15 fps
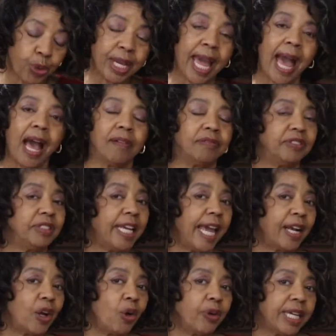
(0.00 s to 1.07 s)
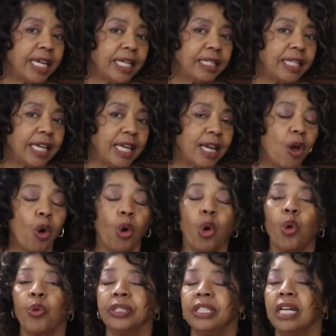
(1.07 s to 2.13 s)
We have Deco Easy,
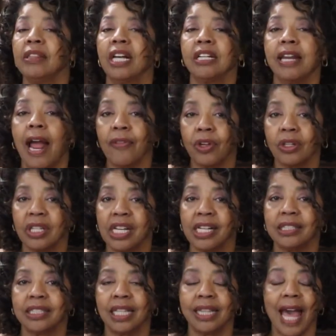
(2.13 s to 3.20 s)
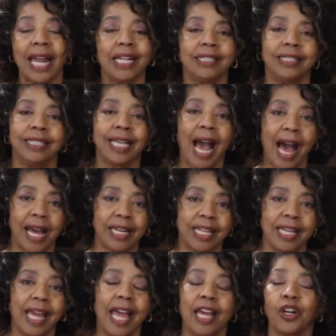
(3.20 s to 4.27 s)
who was in the Netherlands, and that is
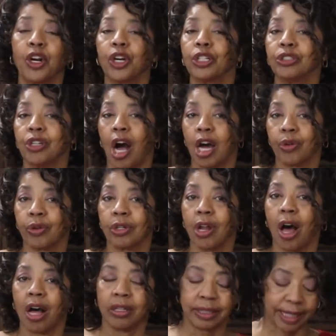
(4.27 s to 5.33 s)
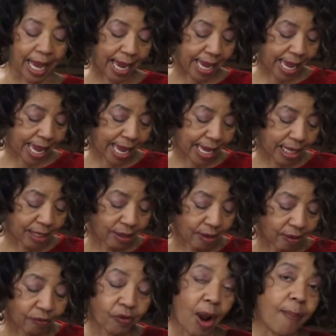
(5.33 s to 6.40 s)
Yanni and her daughter-in-law, Diane,
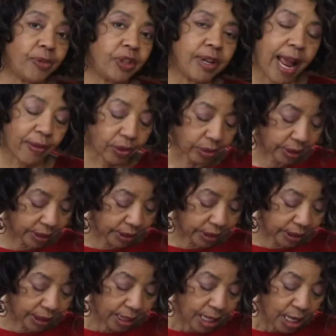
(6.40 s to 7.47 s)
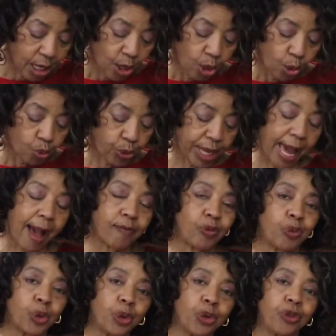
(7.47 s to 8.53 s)
from the Netherlands. We
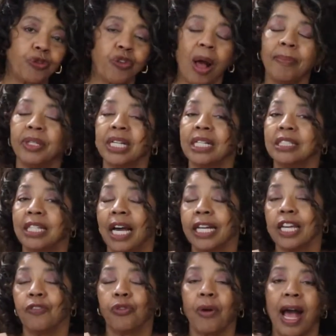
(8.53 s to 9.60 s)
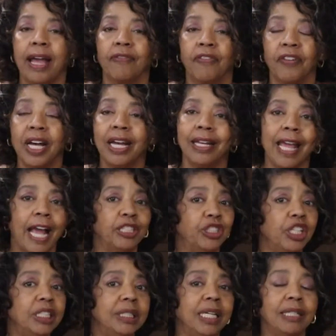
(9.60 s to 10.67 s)
have Ruth from Kentucky Frey'd Fun, and
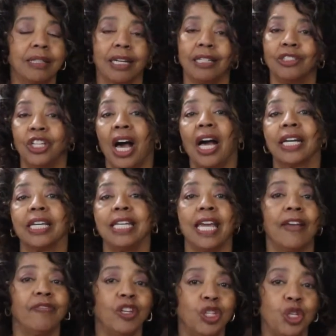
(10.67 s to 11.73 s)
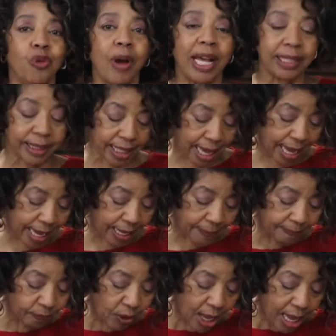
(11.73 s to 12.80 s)
she's in Kentucky in the
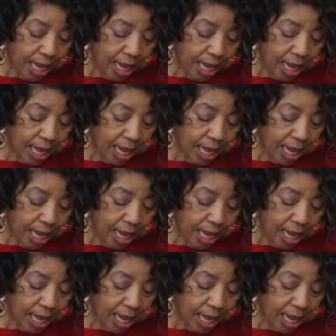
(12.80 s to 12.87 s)
USA.